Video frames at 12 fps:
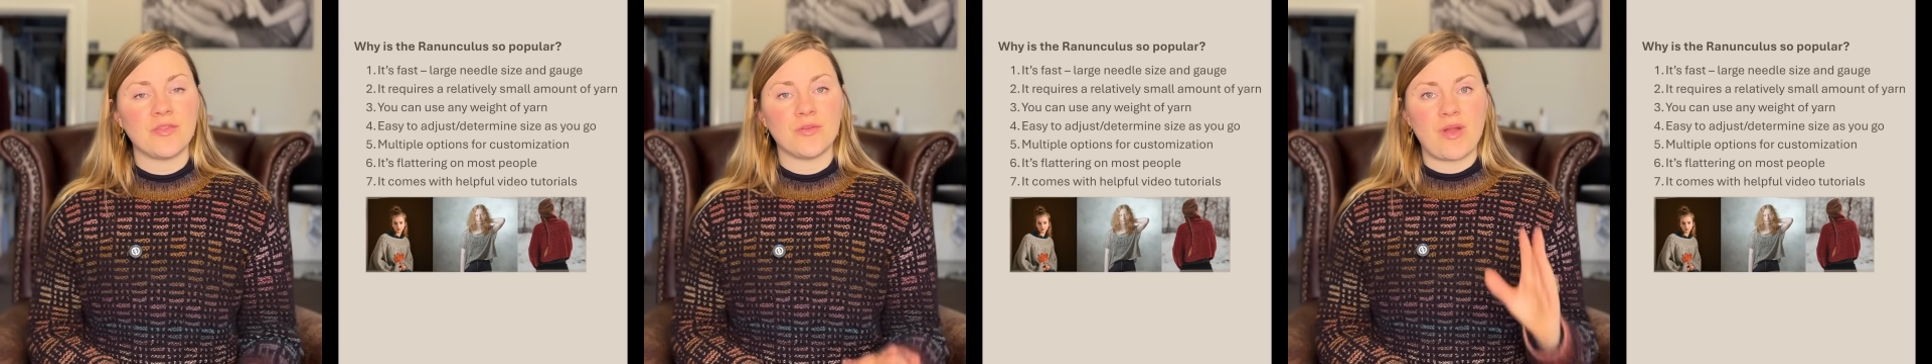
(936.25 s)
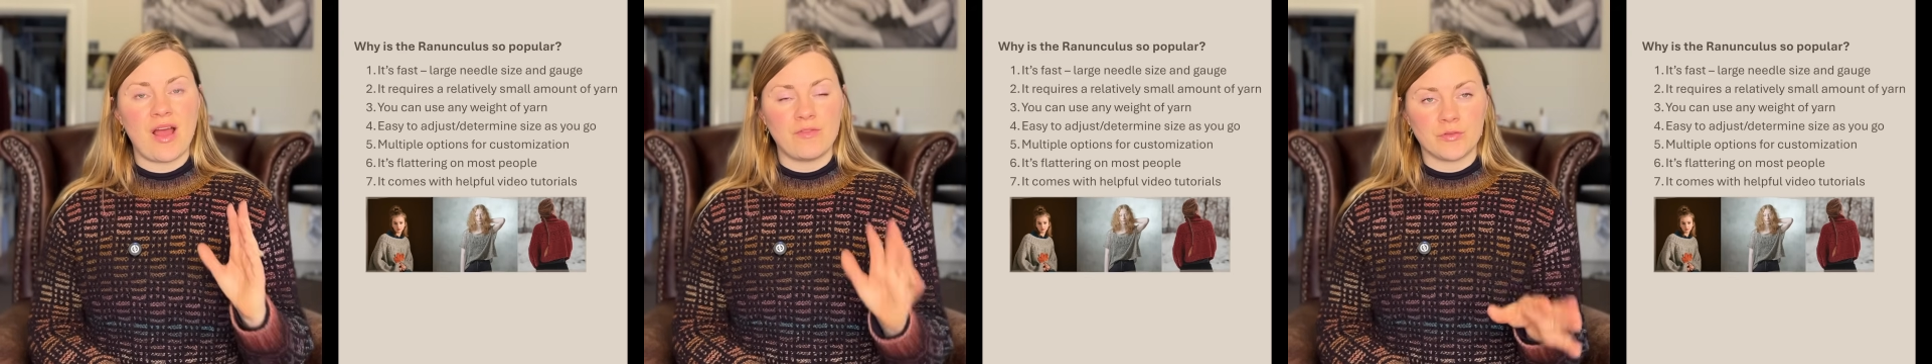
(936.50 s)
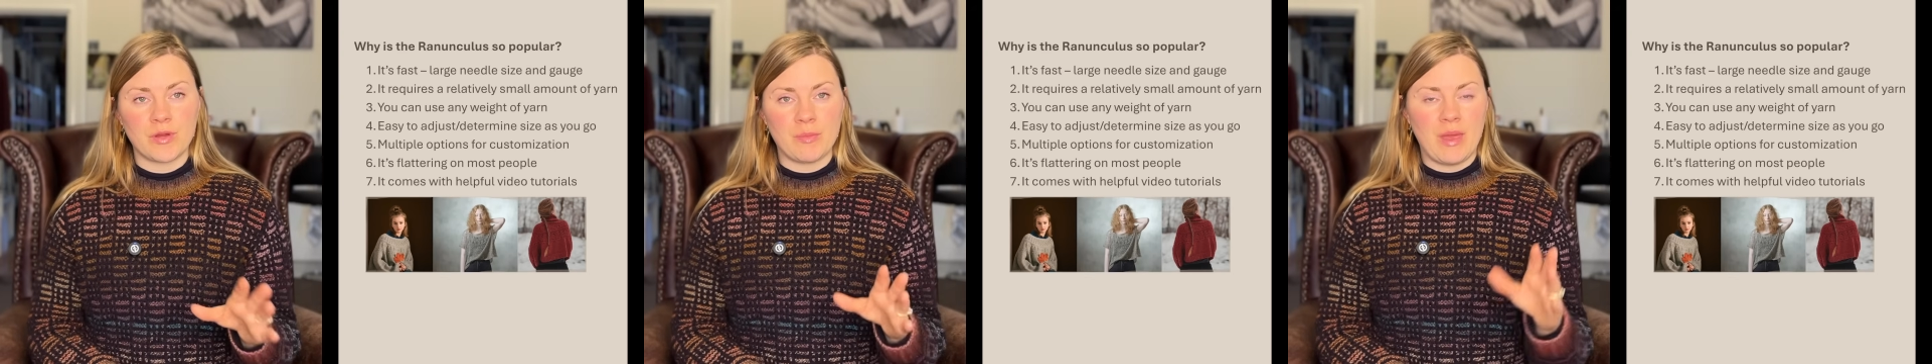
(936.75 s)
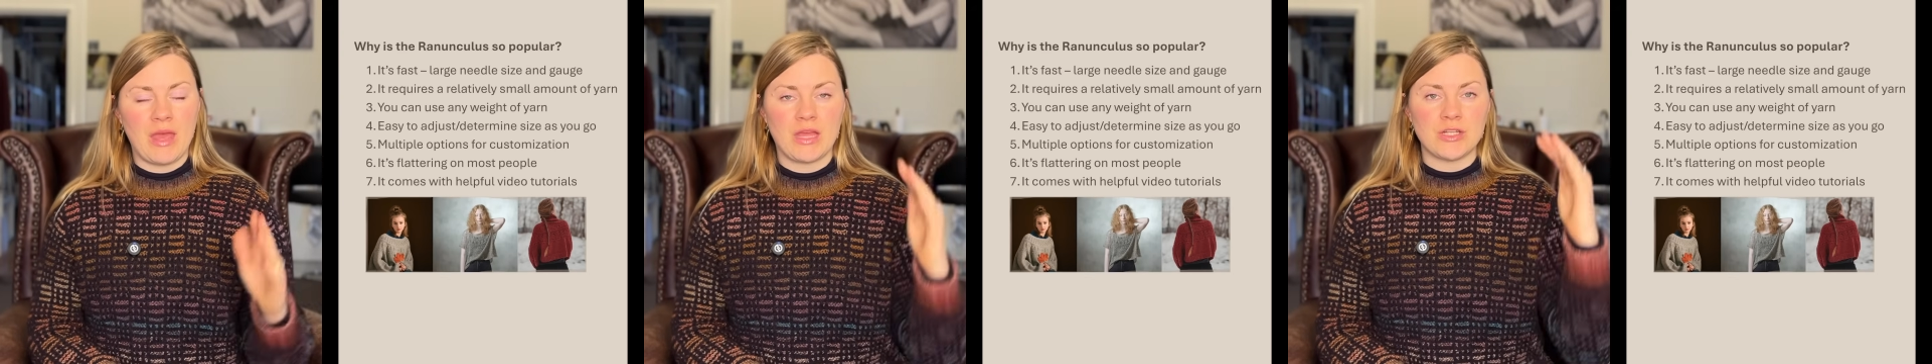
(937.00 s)
the Ravelry
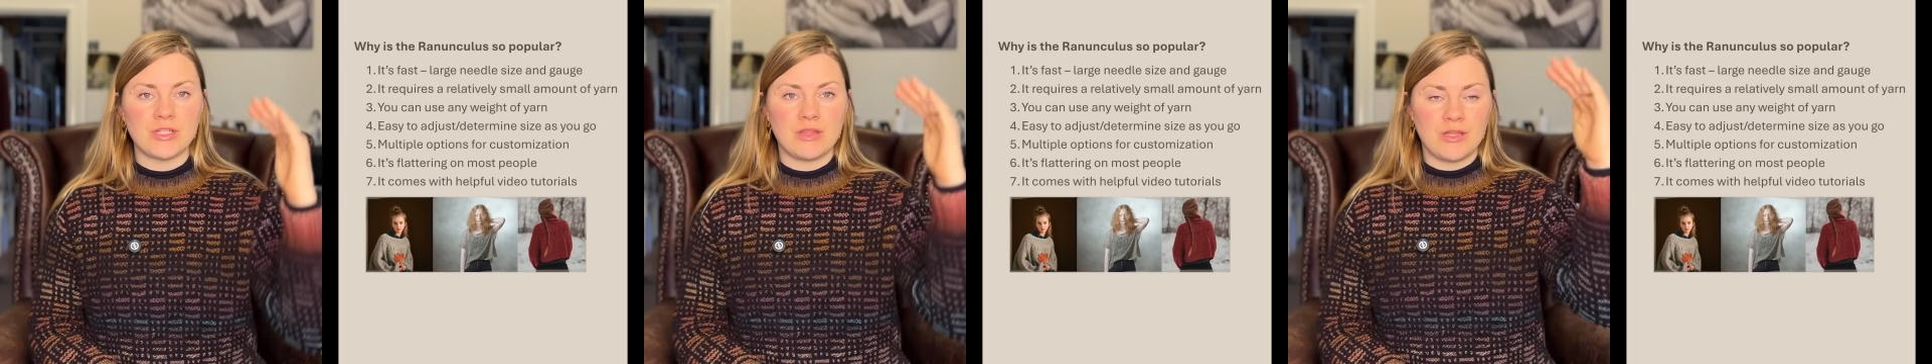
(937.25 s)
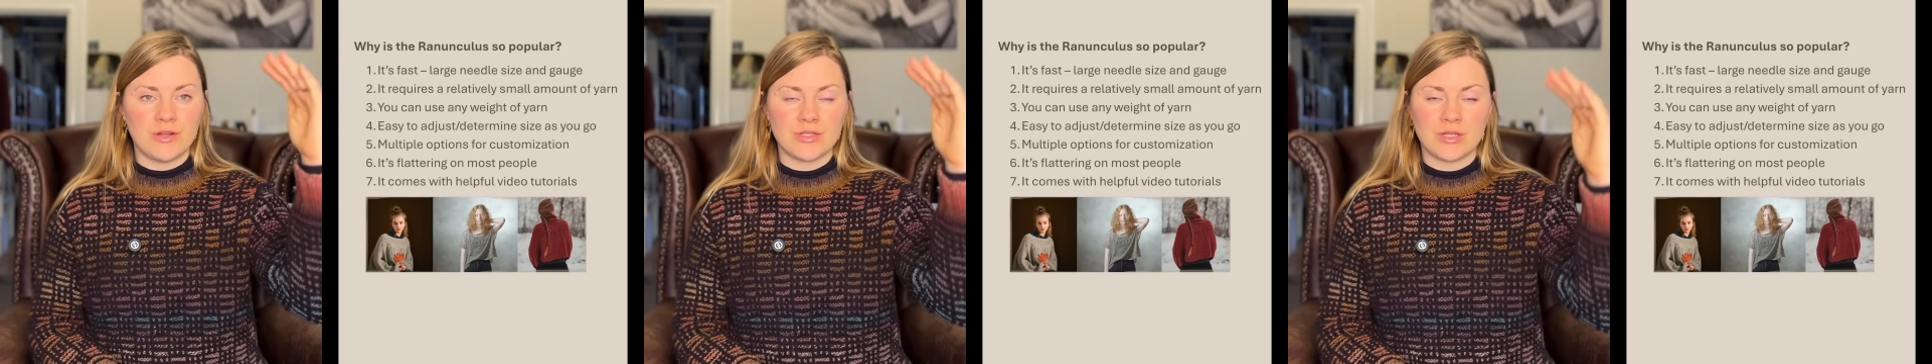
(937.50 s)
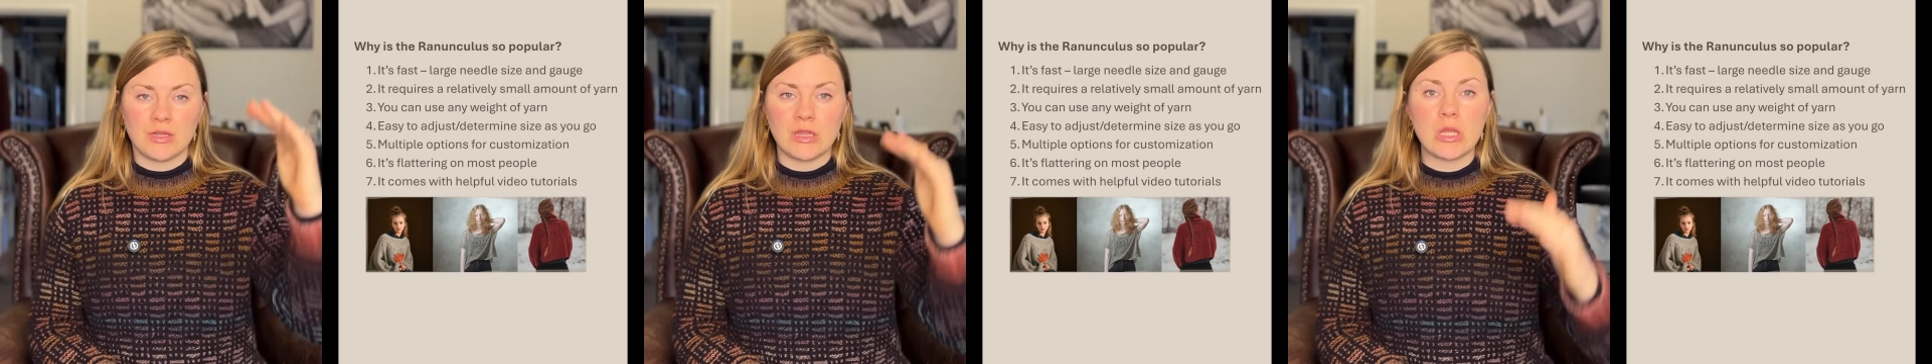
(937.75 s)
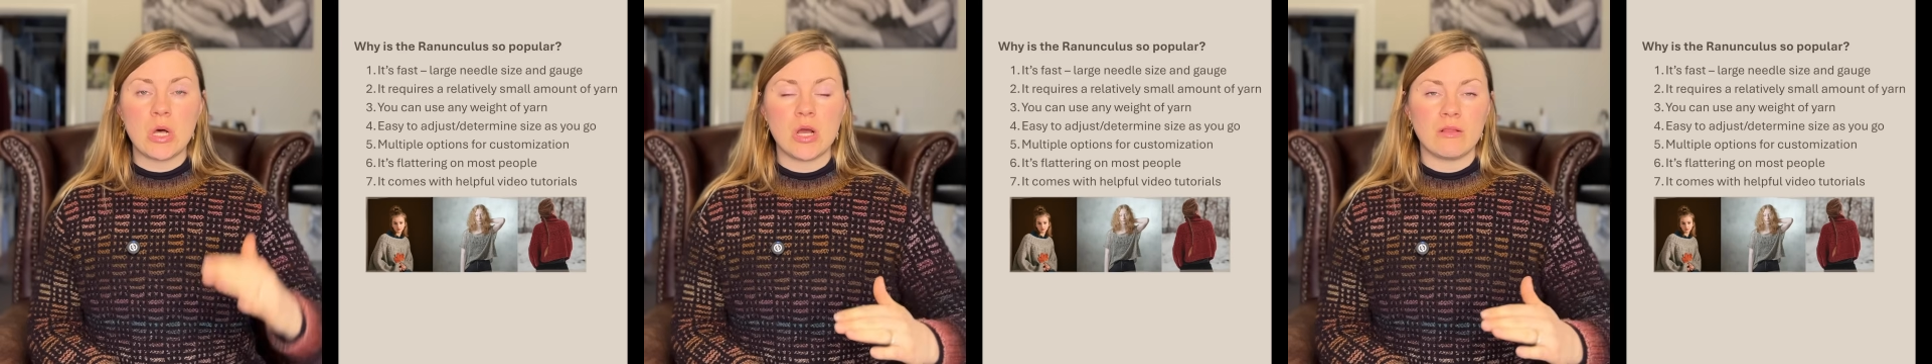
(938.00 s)
page that there's a
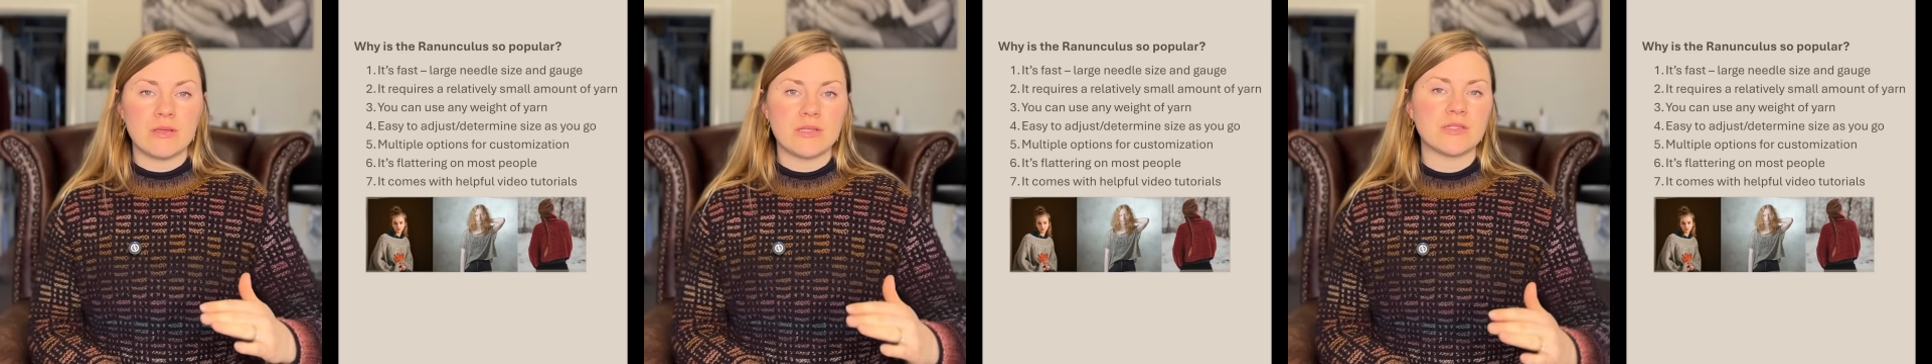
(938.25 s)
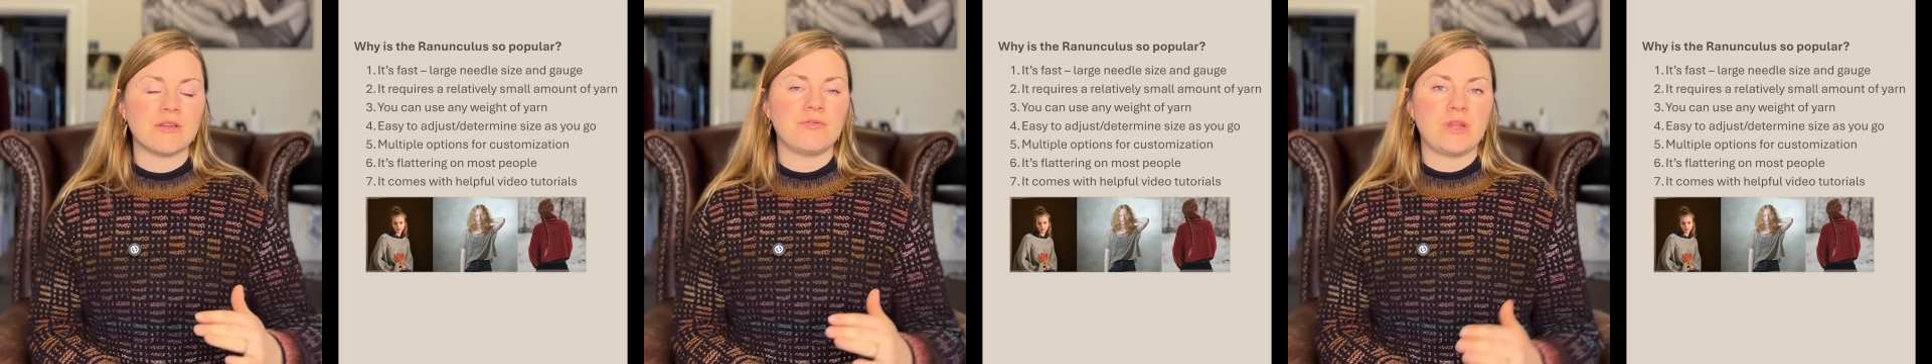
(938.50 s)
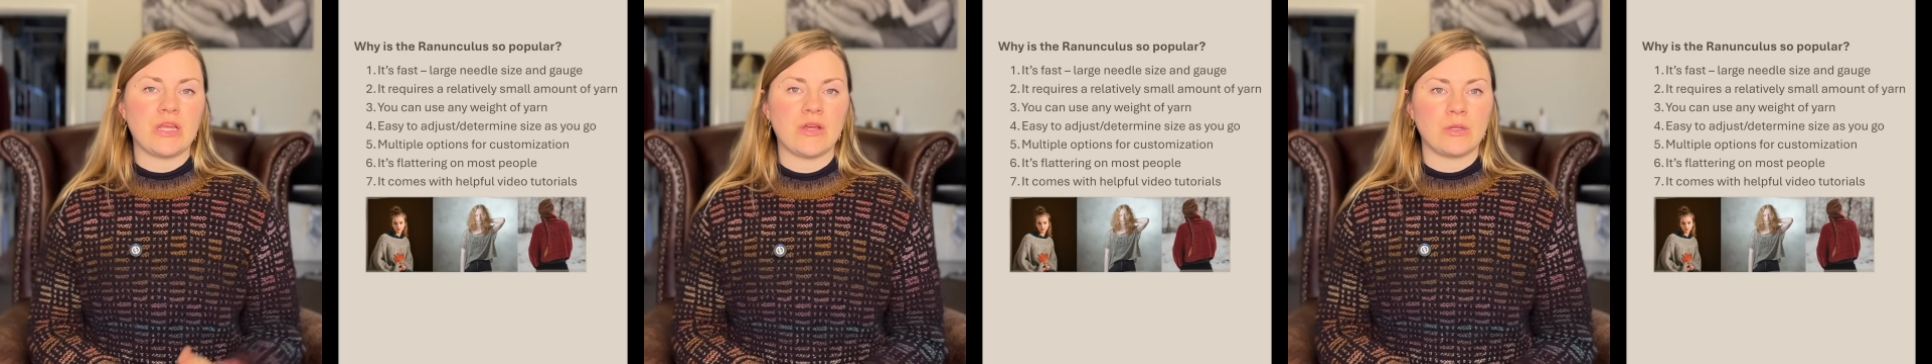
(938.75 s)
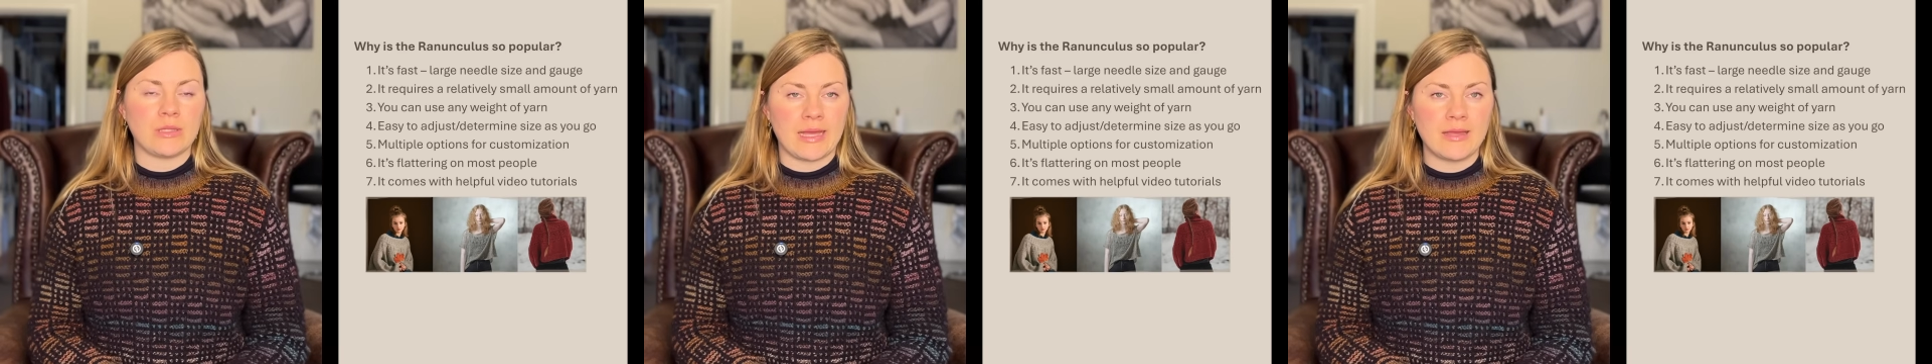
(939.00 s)
long list of video
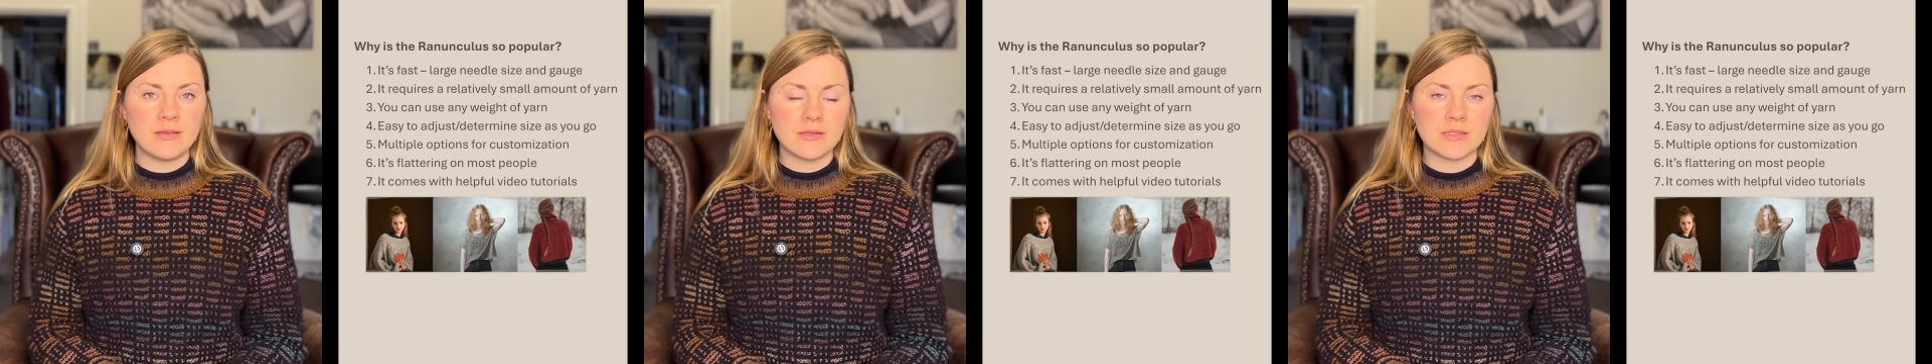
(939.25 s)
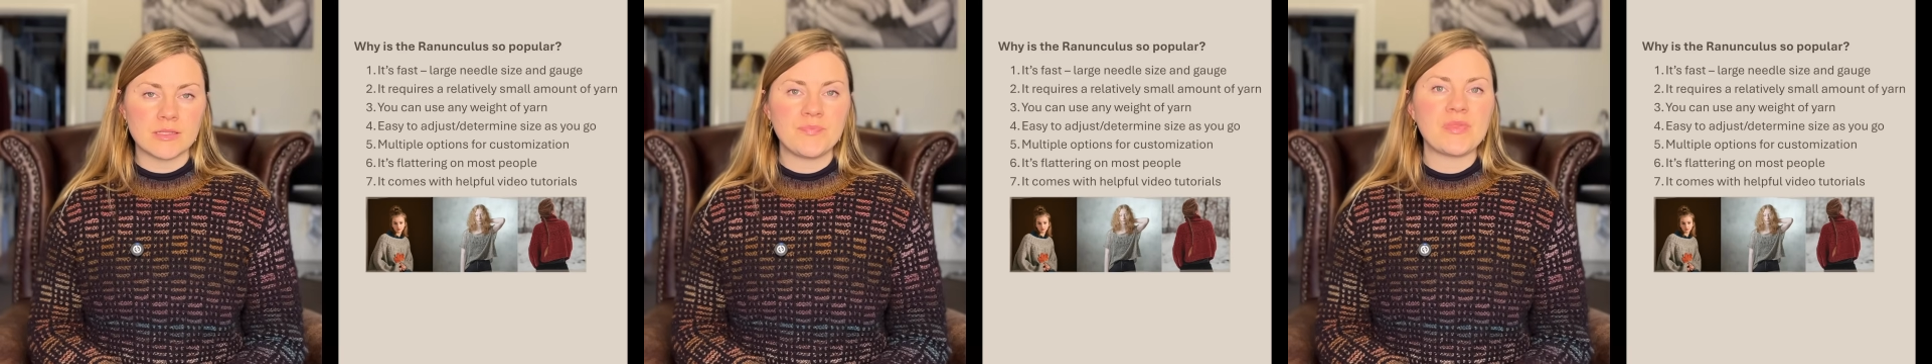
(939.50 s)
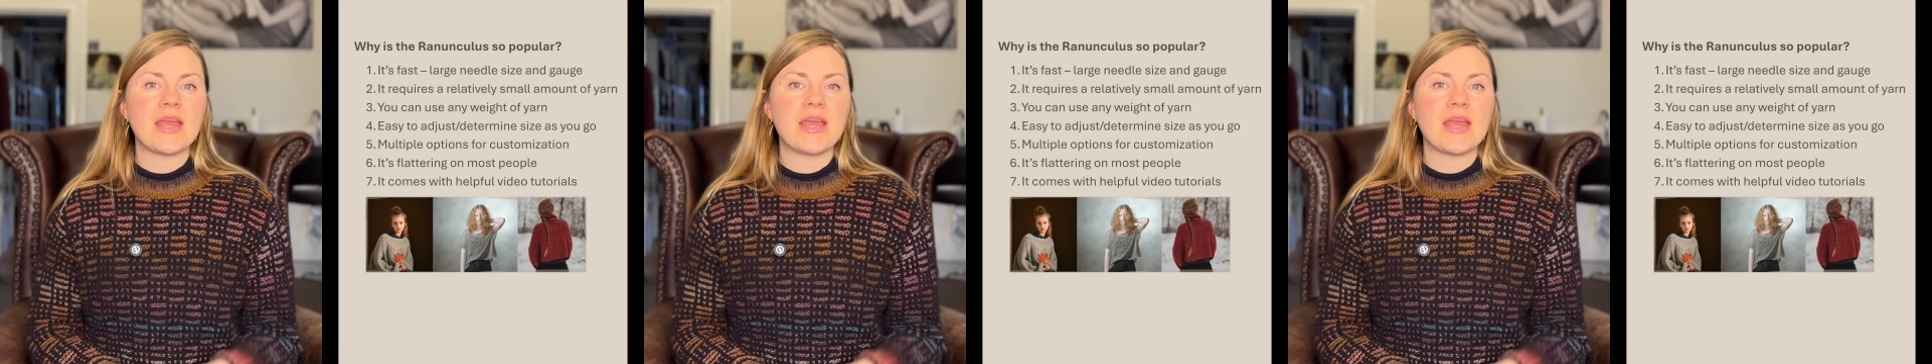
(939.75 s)
links,